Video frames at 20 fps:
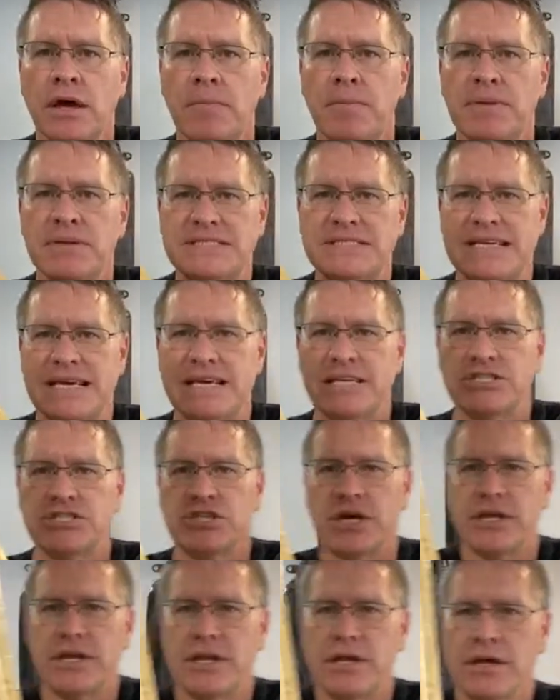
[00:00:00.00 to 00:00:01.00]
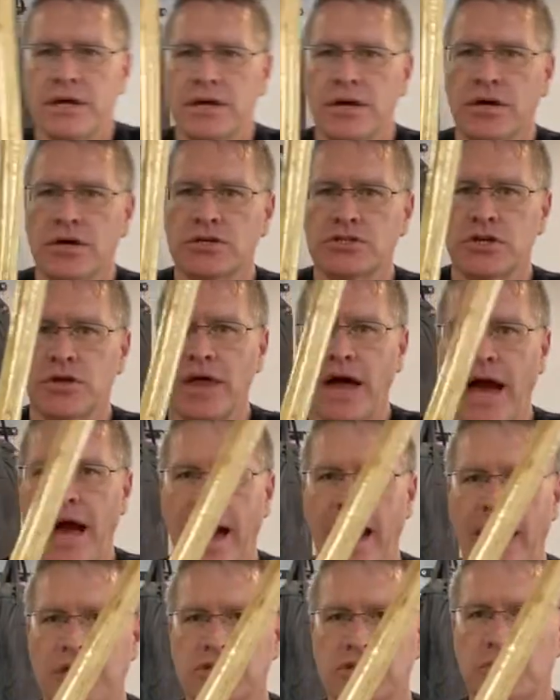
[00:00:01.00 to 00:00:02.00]
Position so that
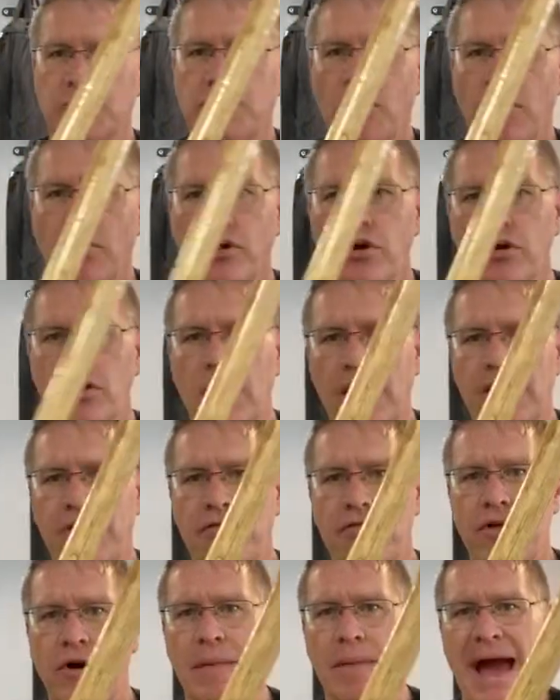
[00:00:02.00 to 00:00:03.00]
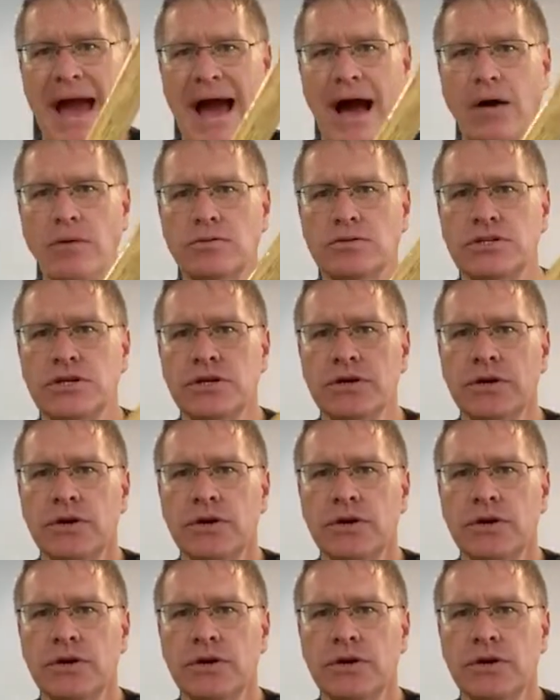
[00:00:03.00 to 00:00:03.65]
as you pull your left thumb out